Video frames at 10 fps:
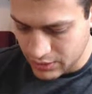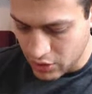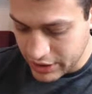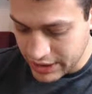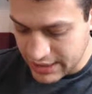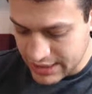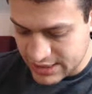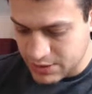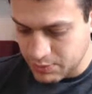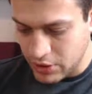Okay, he has a
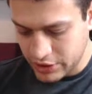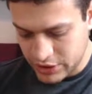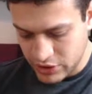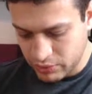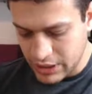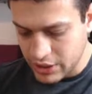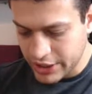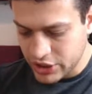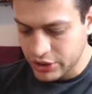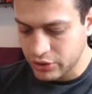Sparky, so we are
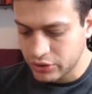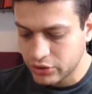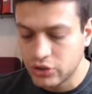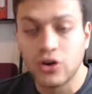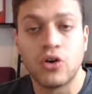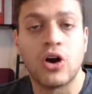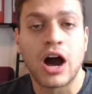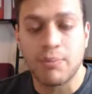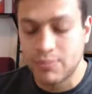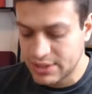actually going to go
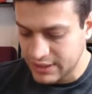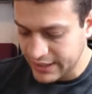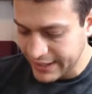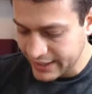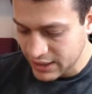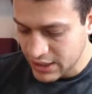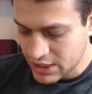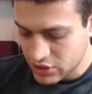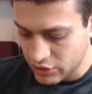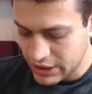opposite lane,
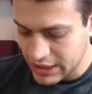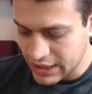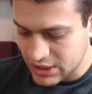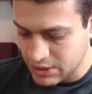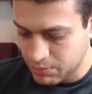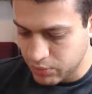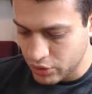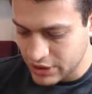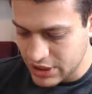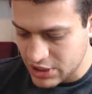so he cannot
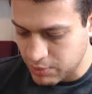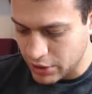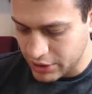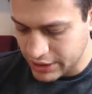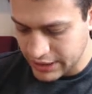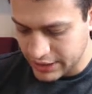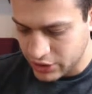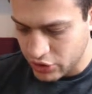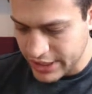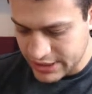support his Sparky like
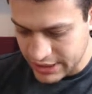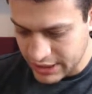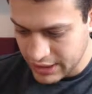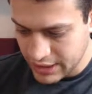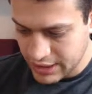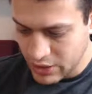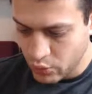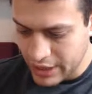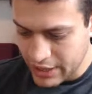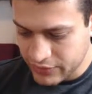crazy.
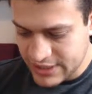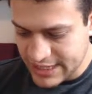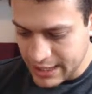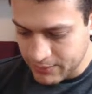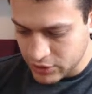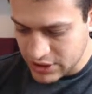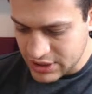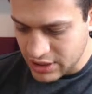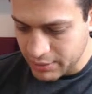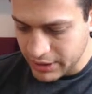We have the Zap for the
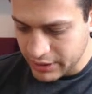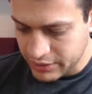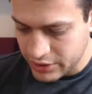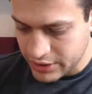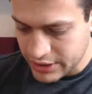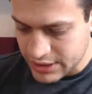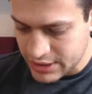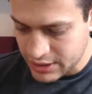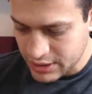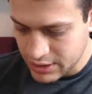Skarmy, there it is.
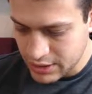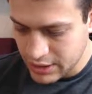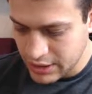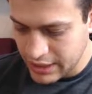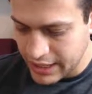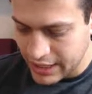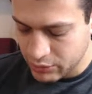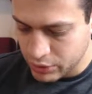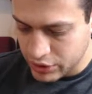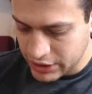And
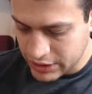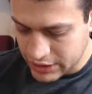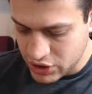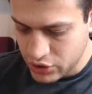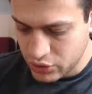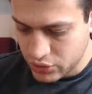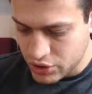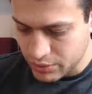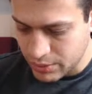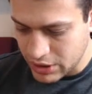we're gonna get
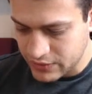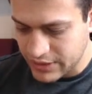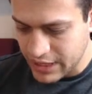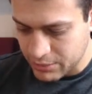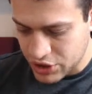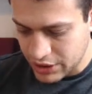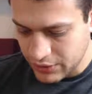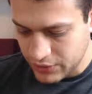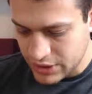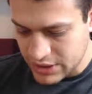huge amounts of damage
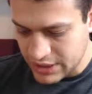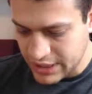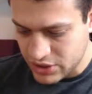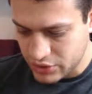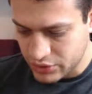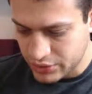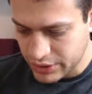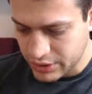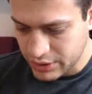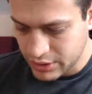if he doesn't answer to
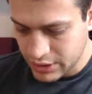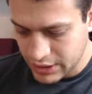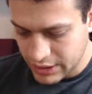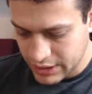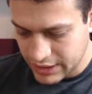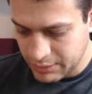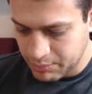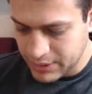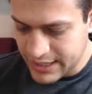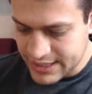it. He
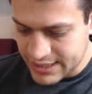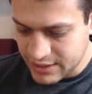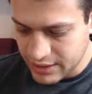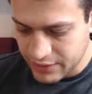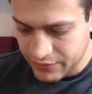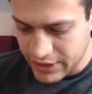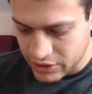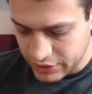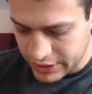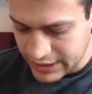placed the
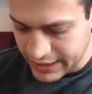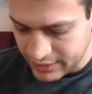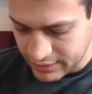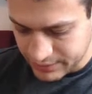Valkyrie late.